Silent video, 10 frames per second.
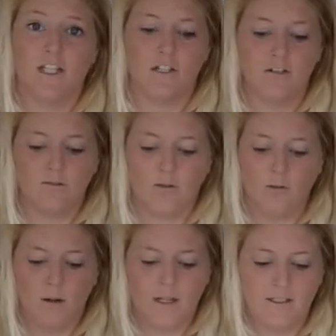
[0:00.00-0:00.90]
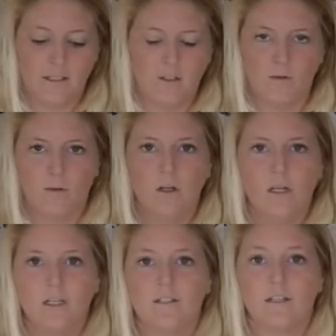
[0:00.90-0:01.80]
dish for placing your
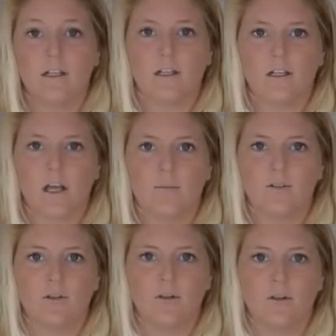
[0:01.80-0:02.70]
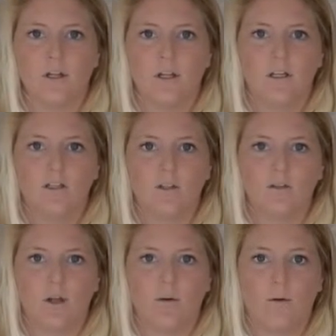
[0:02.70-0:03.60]
silicone cups on
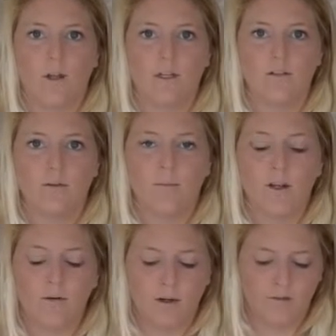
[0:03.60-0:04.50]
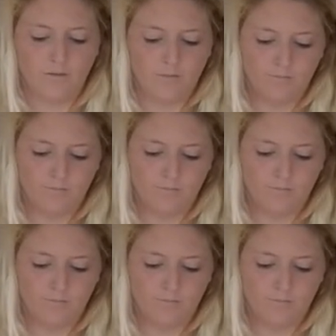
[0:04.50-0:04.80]
to go into a microwave.